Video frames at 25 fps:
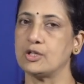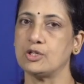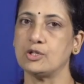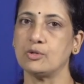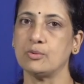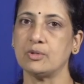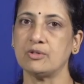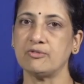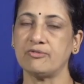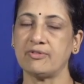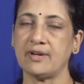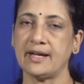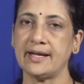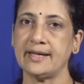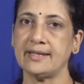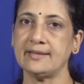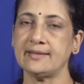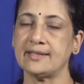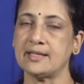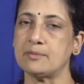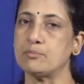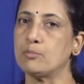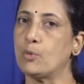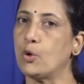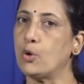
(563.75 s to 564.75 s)
you will
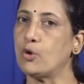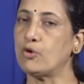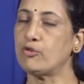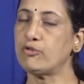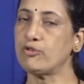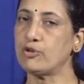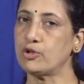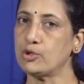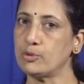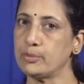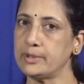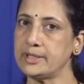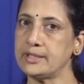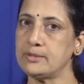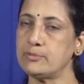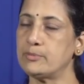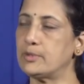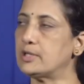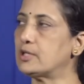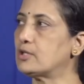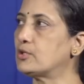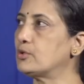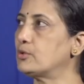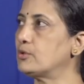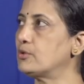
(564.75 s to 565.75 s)
find that more fluid
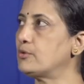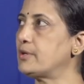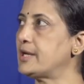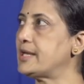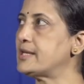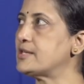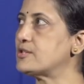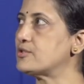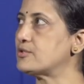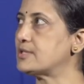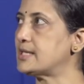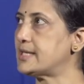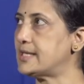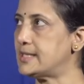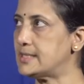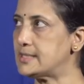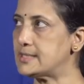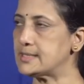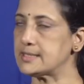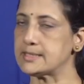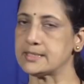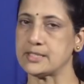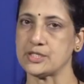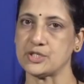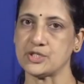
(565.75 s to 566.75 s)
will go into the
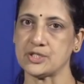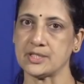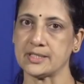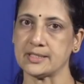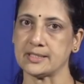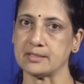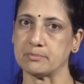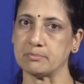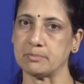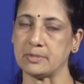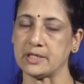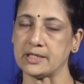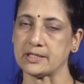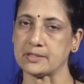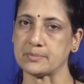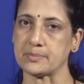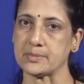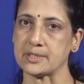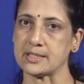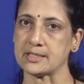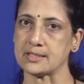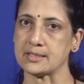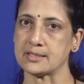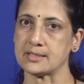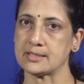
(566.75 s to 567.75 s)
interstitial
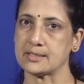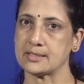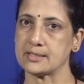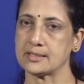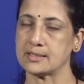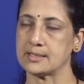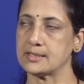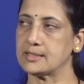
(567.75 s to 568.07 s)
compartment.